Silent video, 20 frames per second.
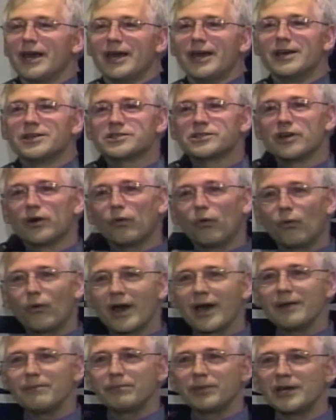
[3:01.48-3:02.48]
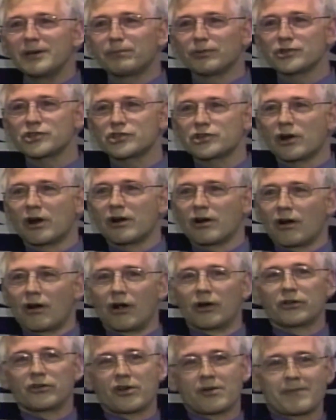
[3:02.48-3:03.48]
is that when people start
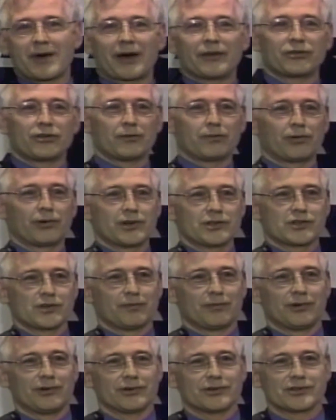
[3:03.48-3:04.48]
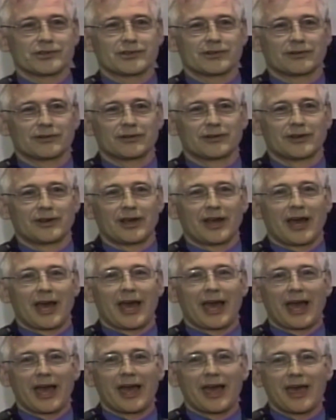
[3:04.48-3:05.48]
arguing about their principles,
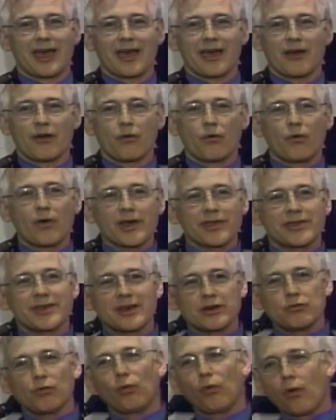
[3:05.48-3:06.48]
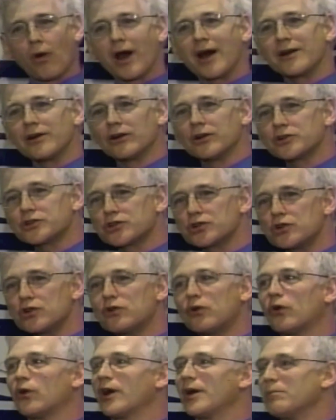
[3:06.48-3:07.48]
within one or two
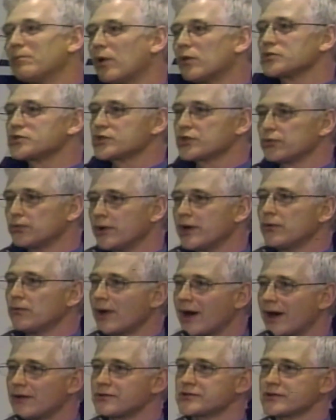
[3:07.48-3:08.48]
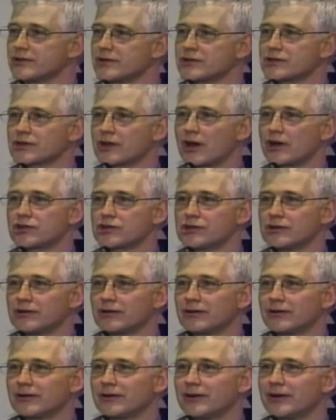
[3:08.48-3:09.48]
or at most three rounds of the discussion,
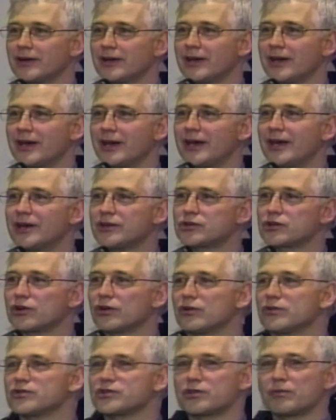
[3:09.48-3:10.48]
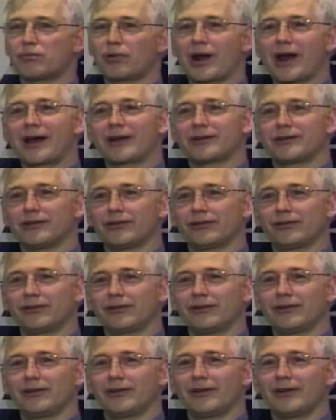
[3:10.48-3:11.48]
it turns to practice.
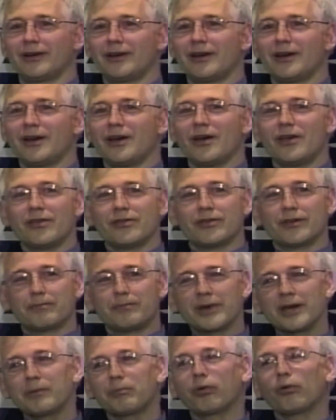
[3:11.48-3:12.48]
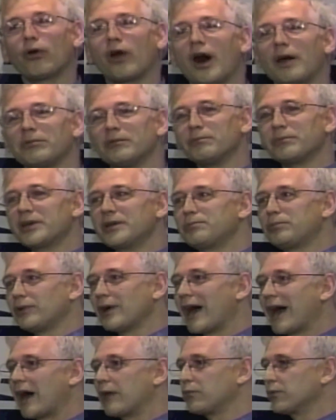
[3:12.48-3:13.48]
The big problem people
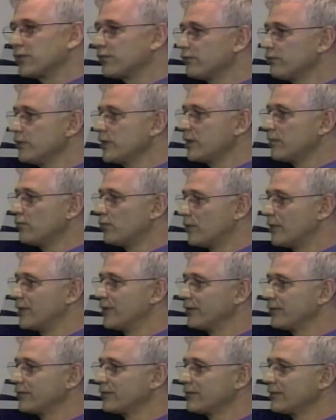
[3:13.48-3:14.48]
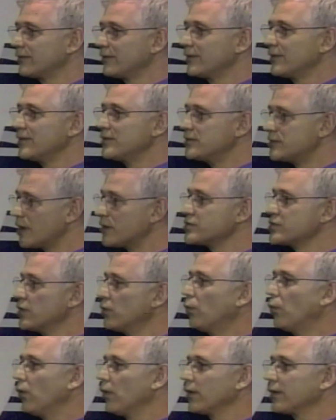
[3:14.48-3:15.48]
had with freedom was, does
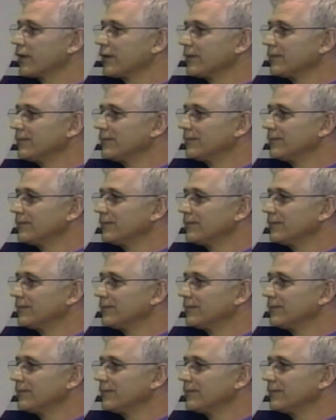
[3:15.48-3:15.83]
it work?